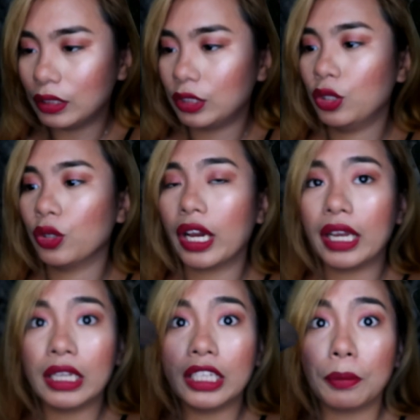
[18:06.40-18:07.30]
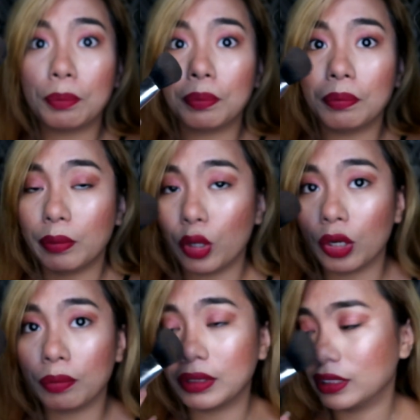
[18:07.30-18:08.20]
Siguro I need a
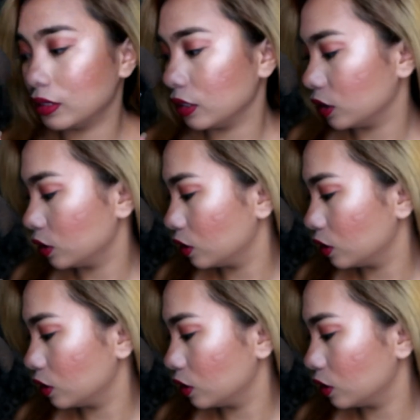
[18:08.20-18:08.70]
more precise